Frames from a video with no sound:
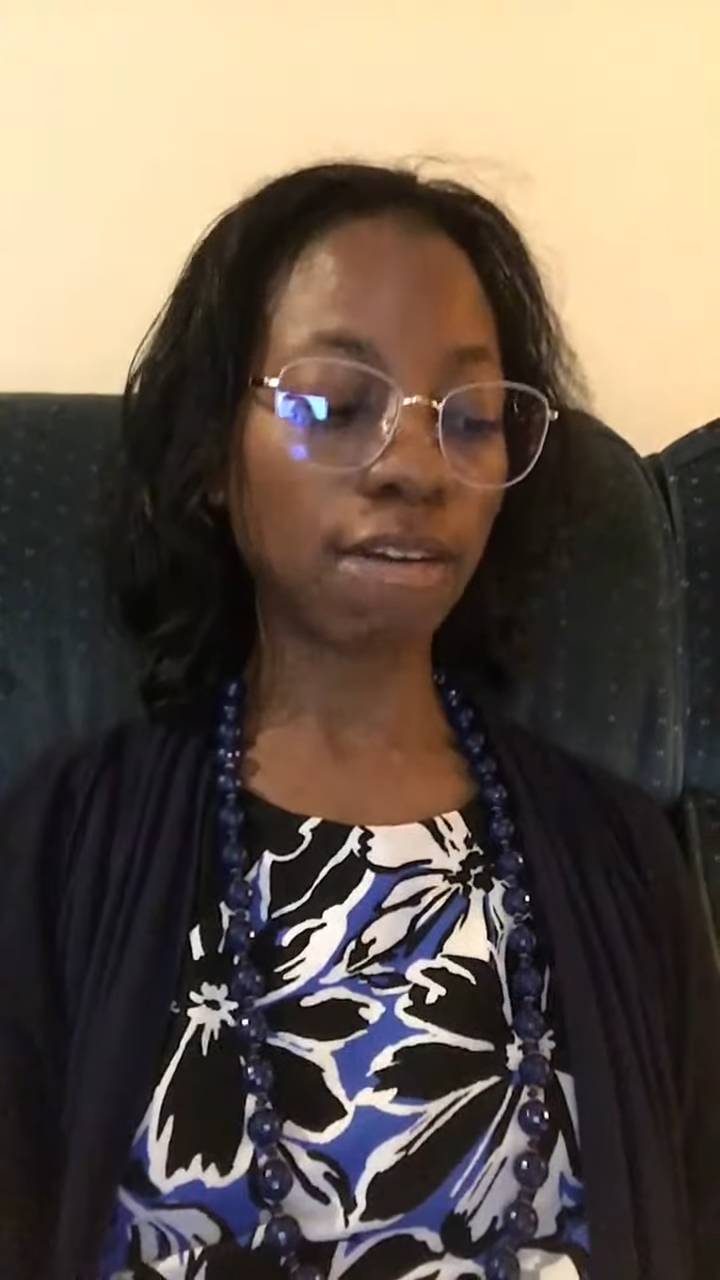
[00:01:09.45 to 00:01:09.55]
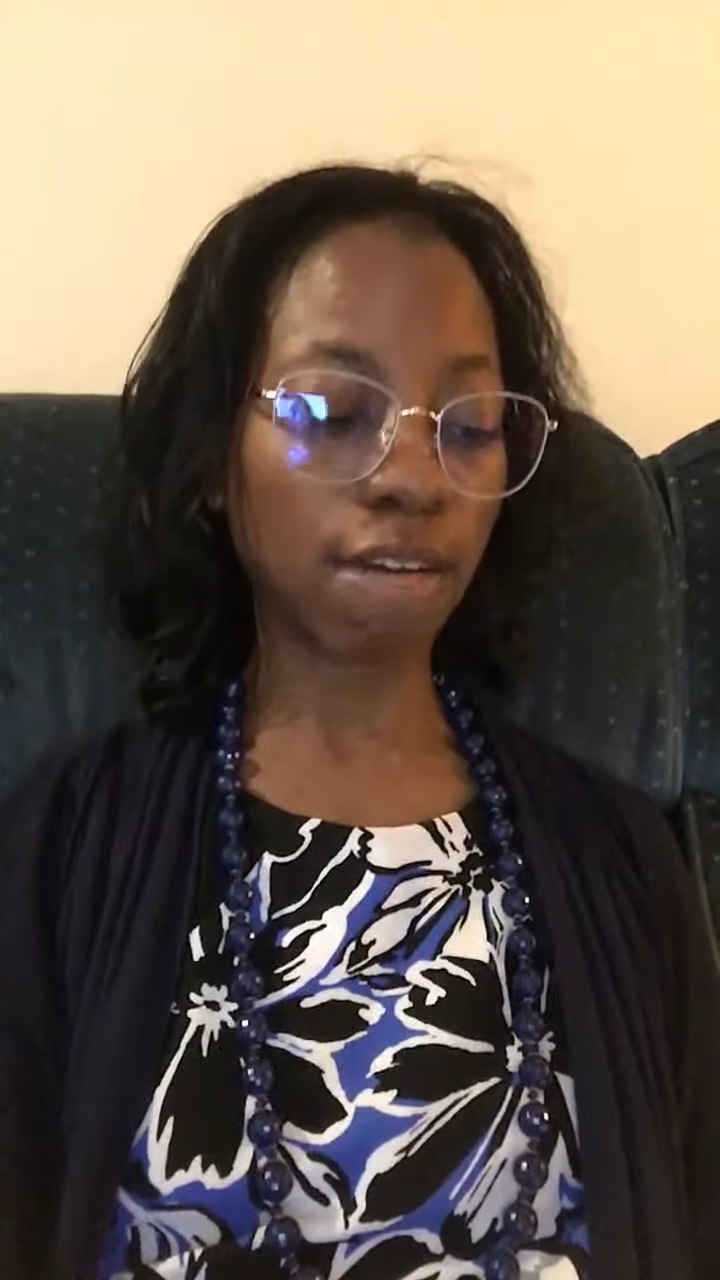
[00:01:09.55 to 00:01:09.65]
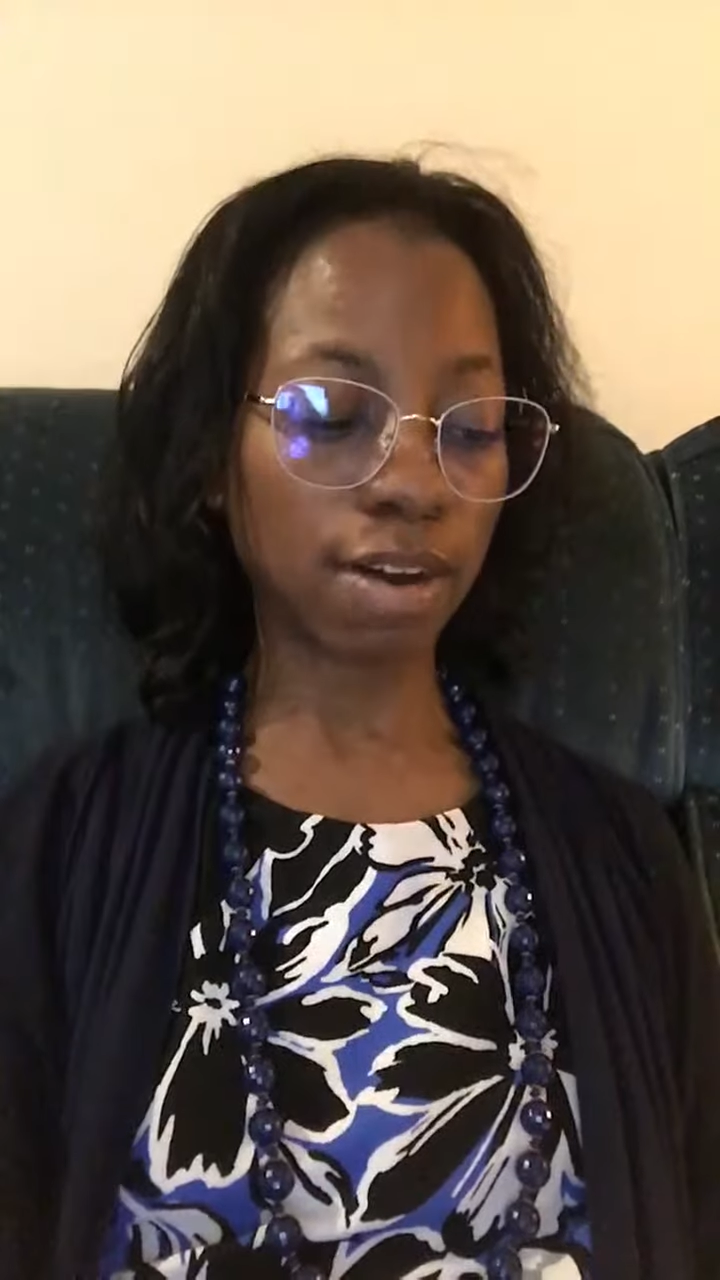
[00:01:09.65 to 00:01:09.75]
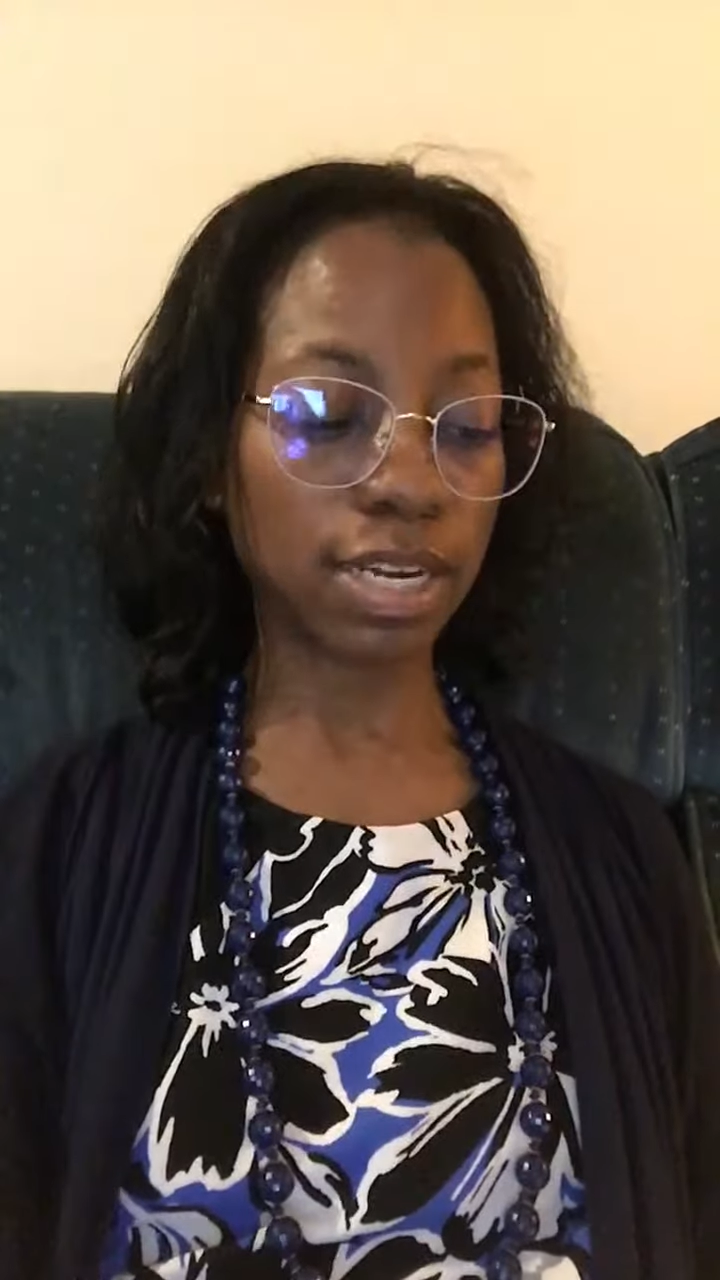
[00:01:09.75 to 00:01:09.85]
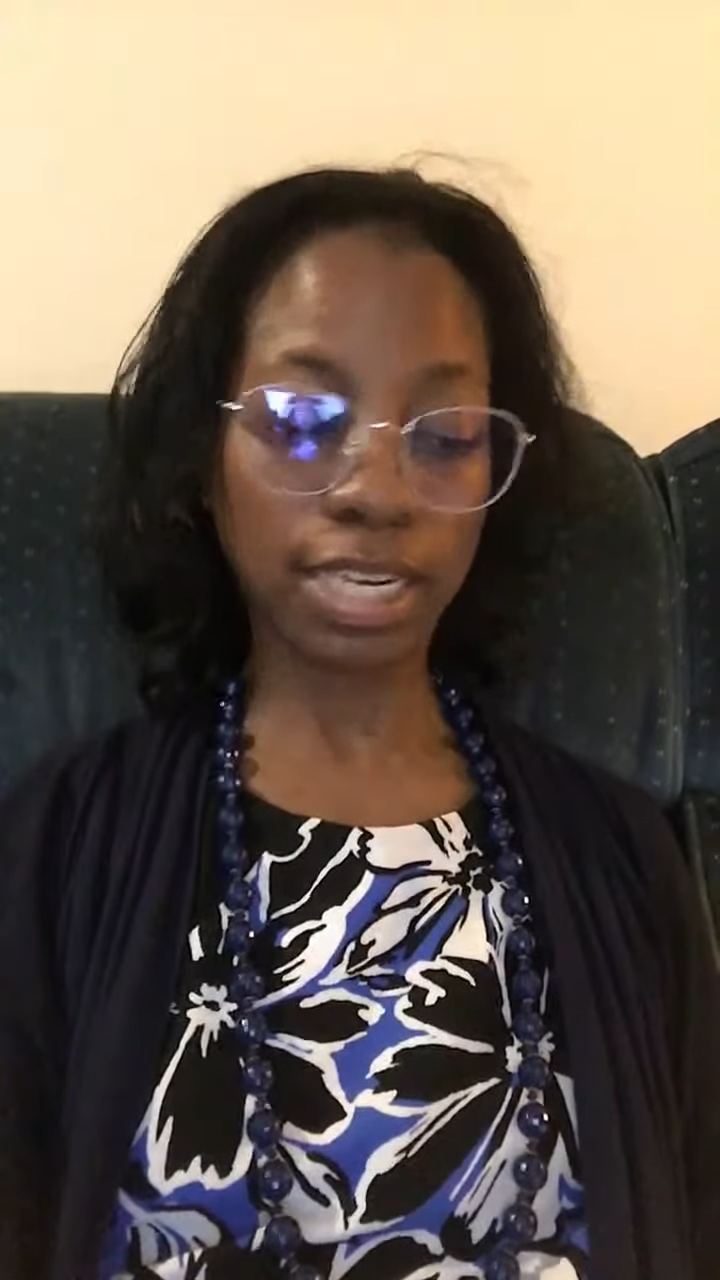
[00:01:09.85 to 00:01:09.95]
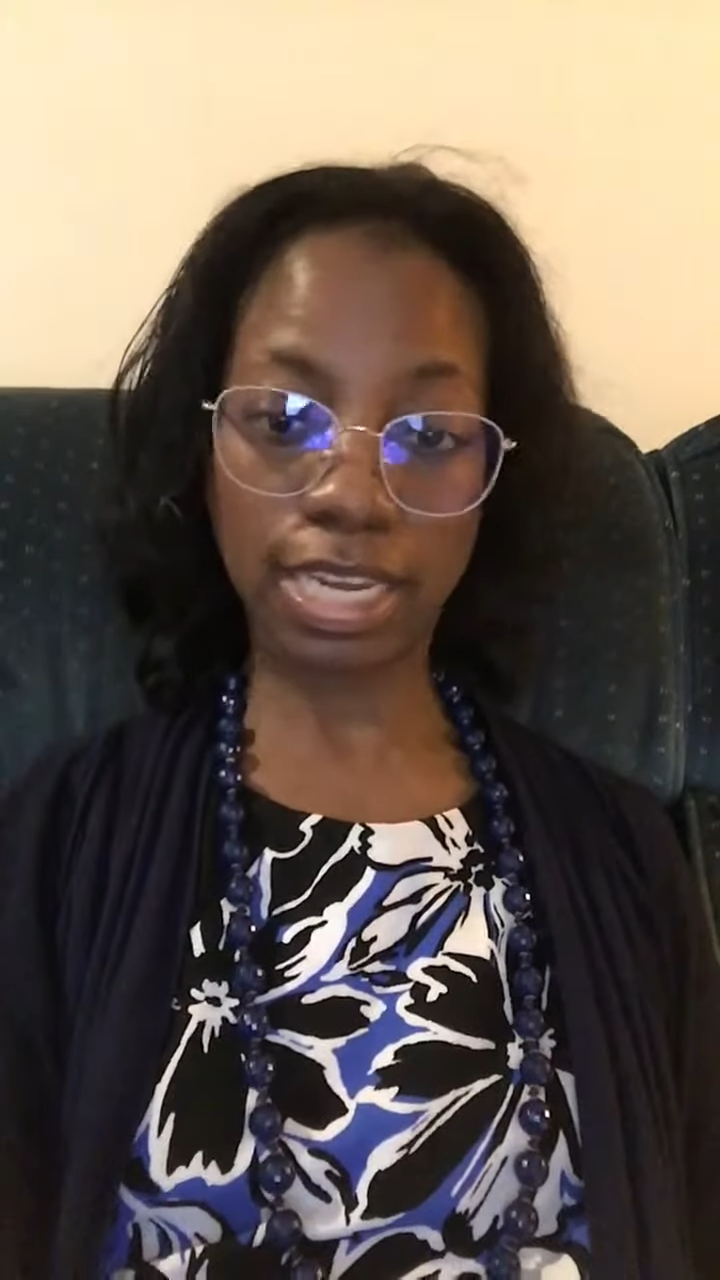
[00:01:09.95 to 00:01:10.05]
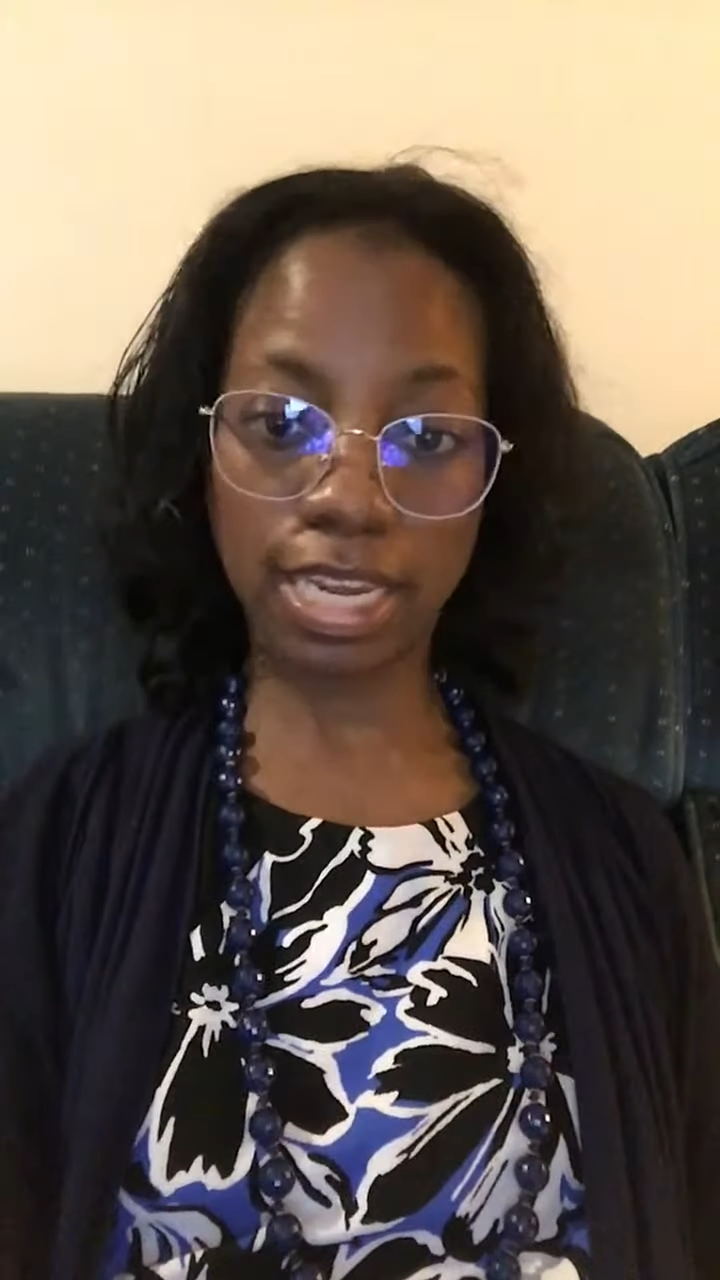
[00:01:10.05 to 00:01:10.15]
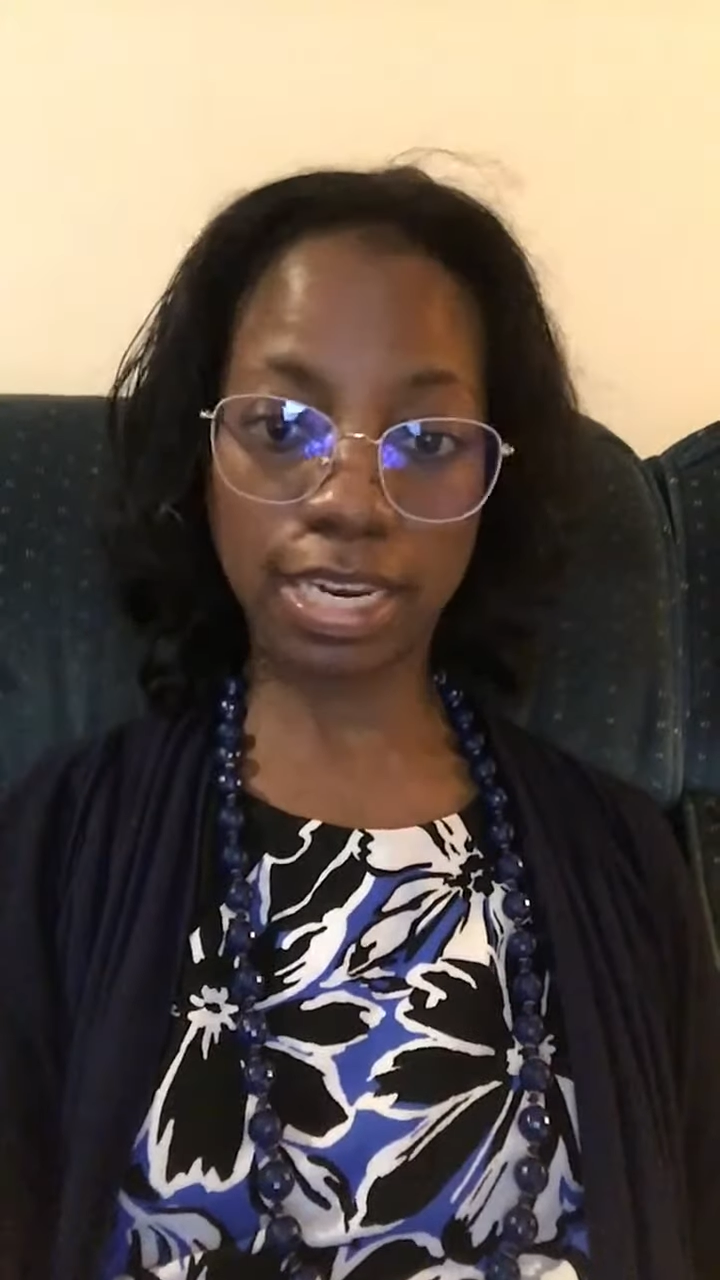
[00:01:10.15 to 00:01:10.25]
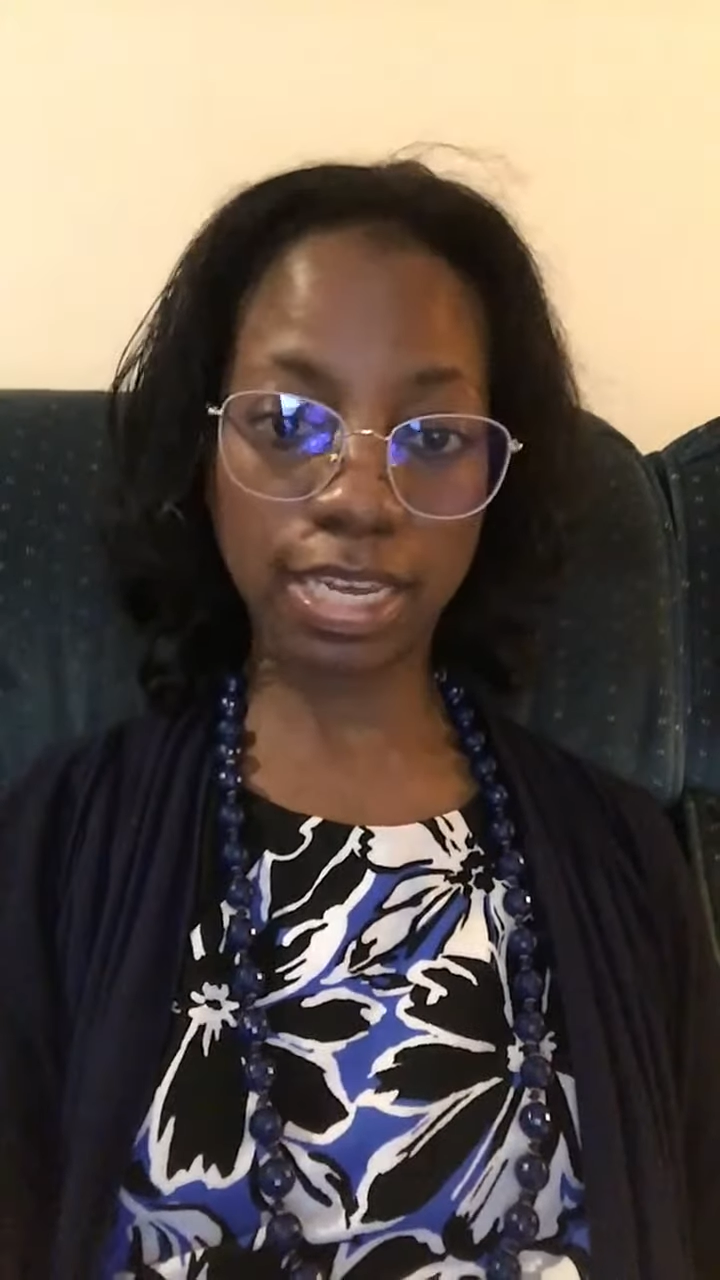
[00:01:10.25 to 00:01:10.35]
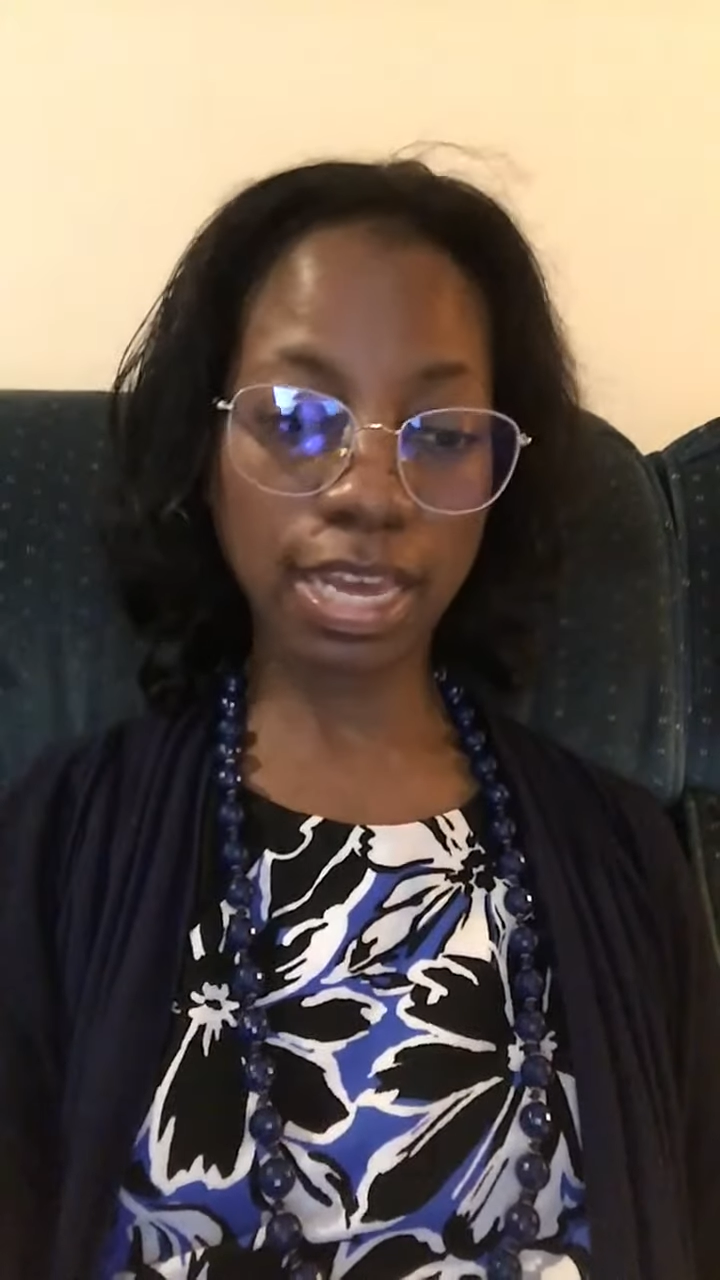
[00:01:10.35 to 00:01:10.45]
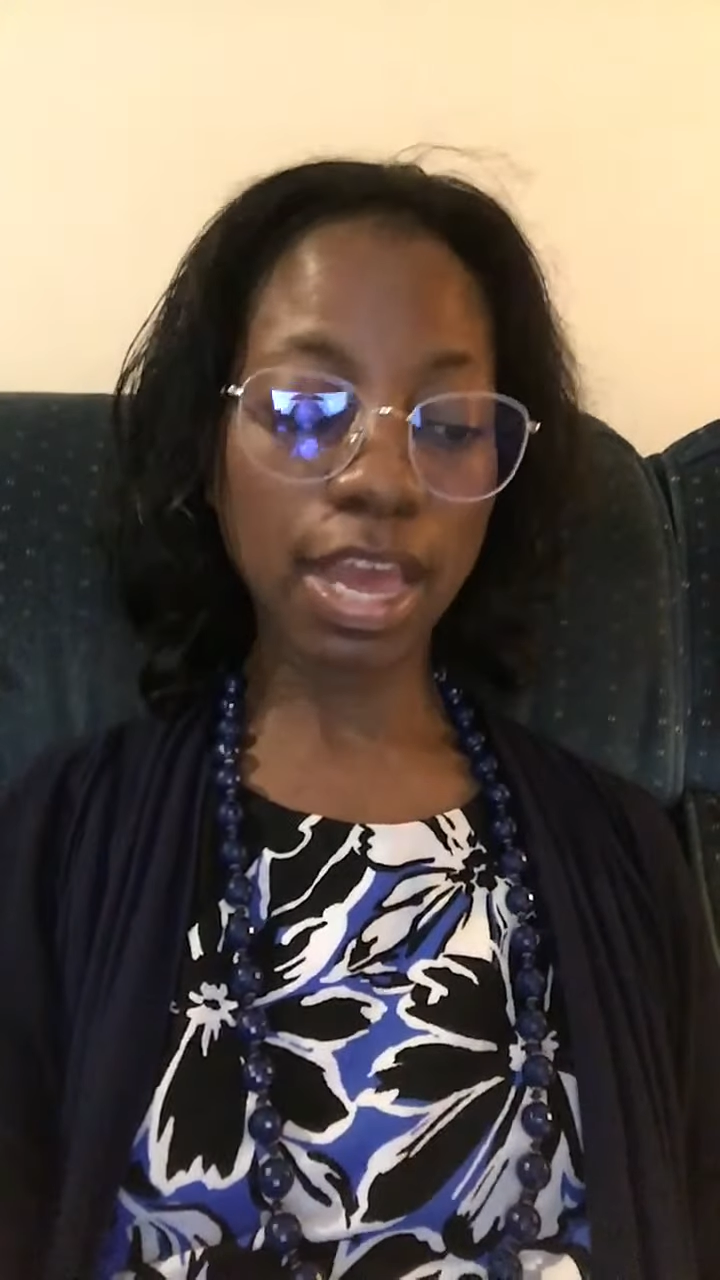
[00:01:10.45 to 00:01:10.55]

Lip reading: on need,